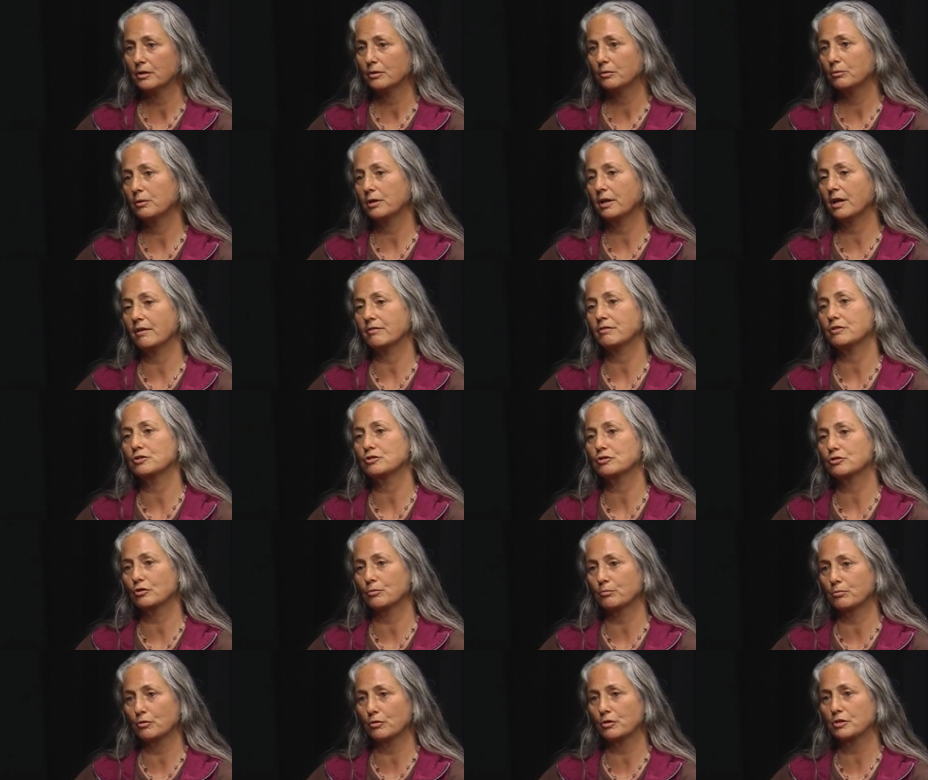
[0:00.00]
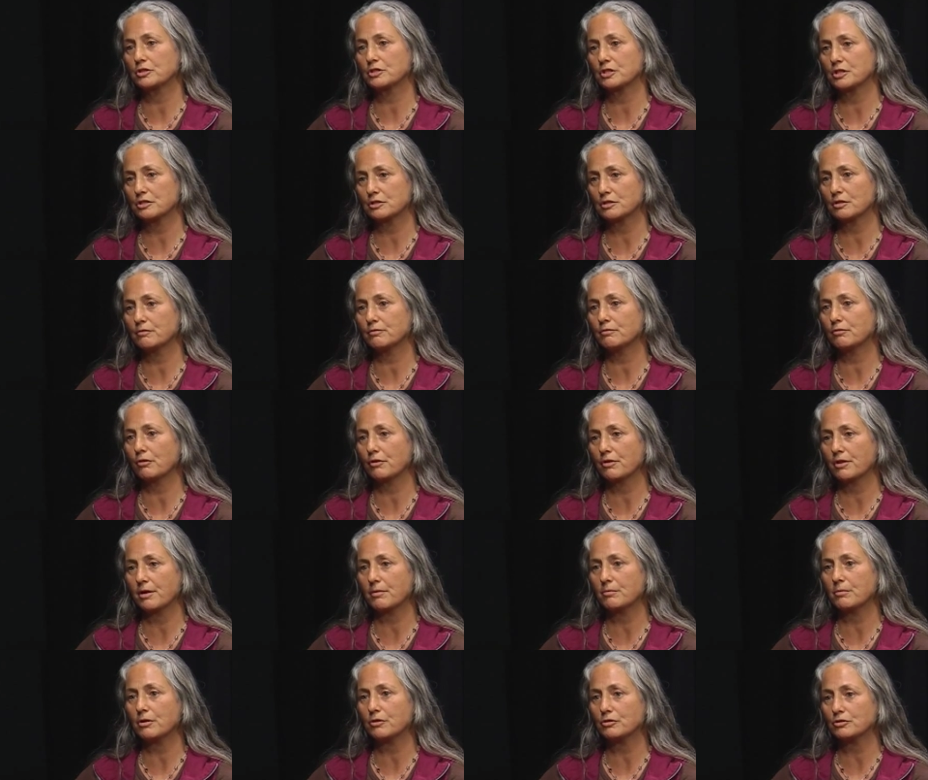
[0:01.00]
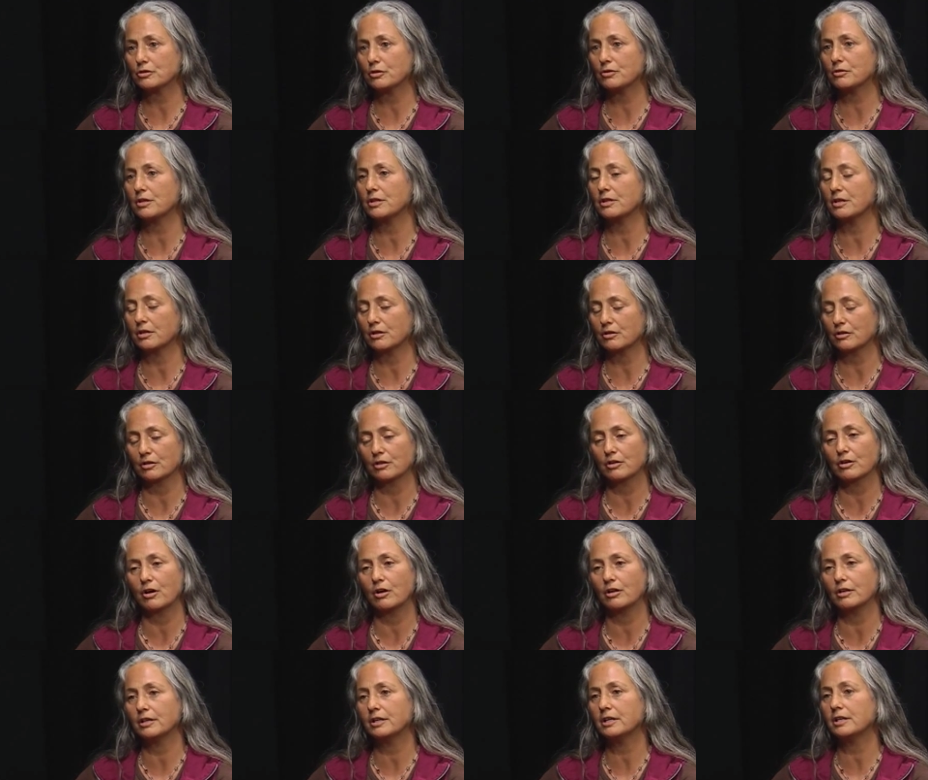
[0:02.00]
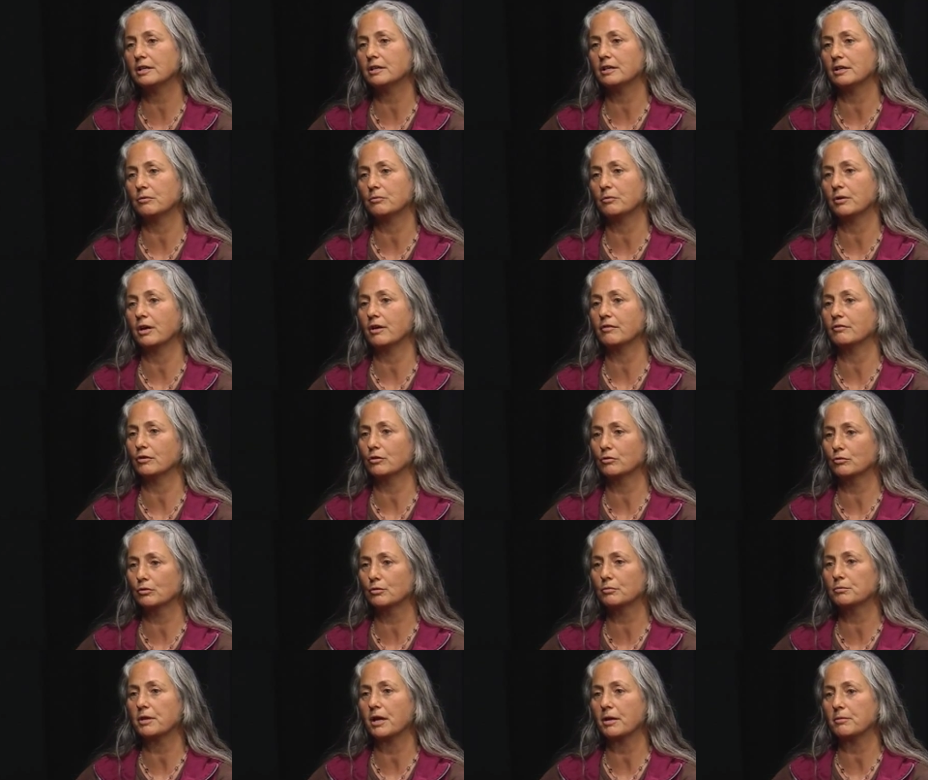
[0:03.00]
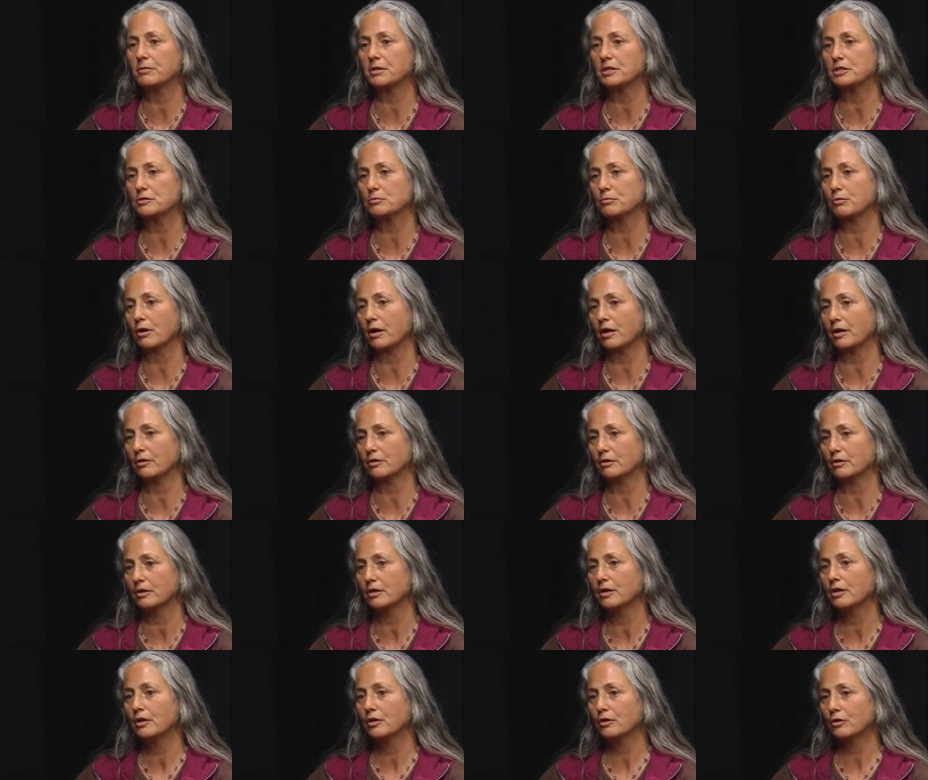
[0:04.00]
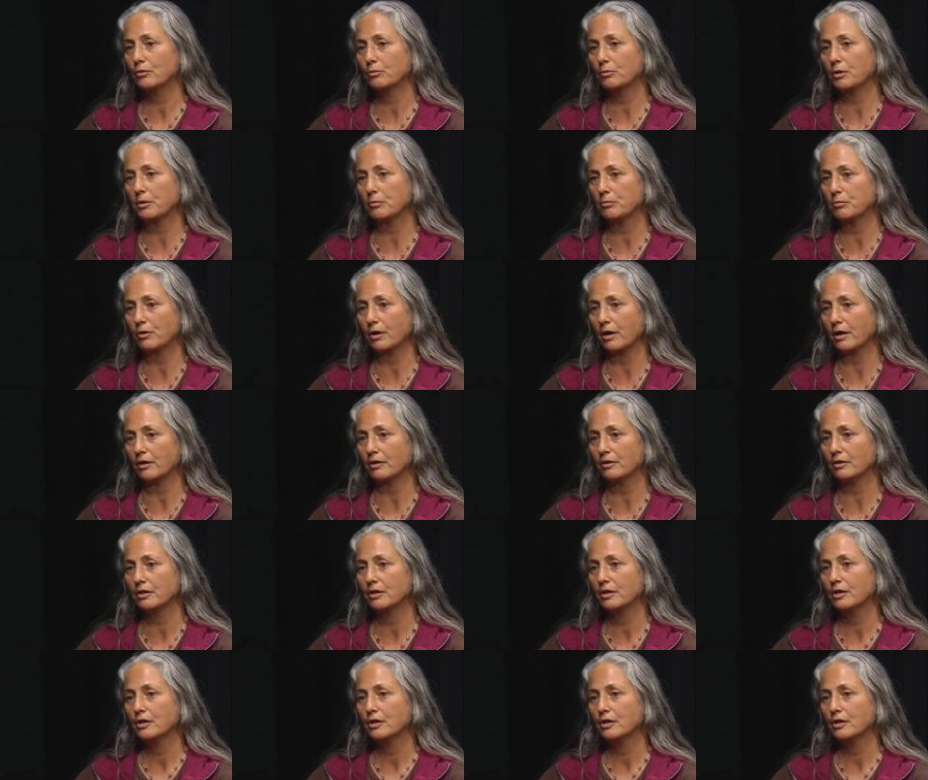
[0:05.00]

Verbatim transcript: We have a support system for them also that they can call in, and we have a group that meets prior, the week prior.